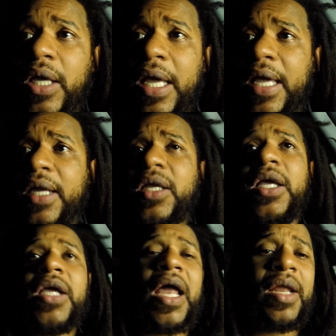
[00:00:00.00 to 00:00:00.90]
And
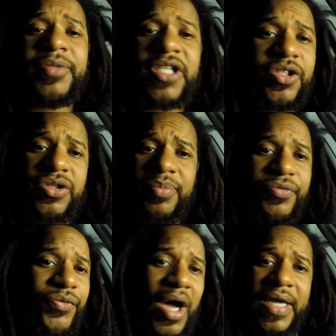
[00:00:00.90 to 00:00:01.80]
let me tell you something
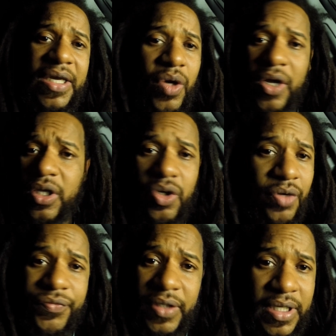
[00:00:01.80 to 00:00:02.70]
before I get
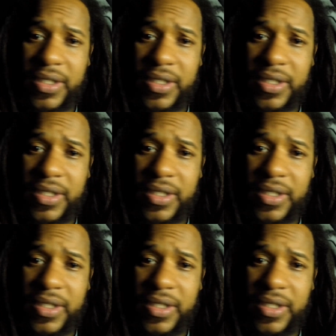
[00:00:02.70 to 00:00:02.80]
off here.